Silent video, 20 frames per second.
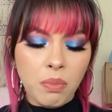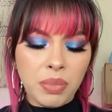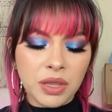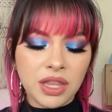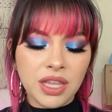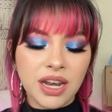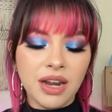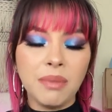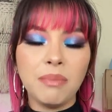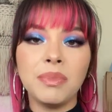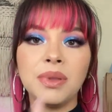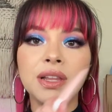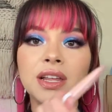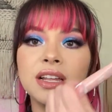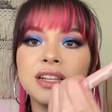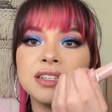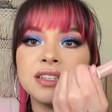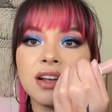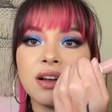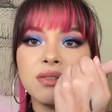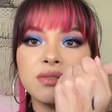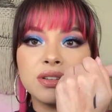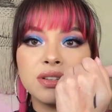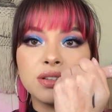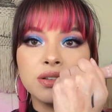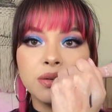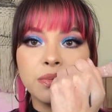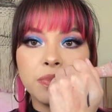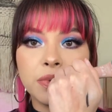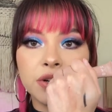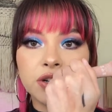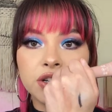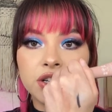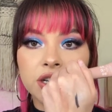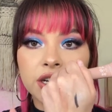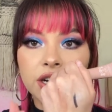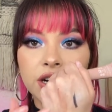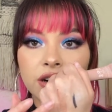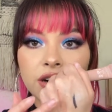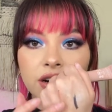but then it blends out super
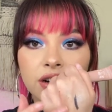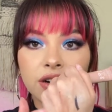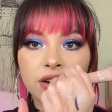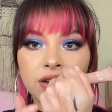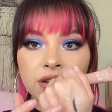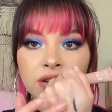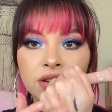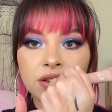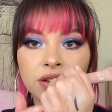sheer.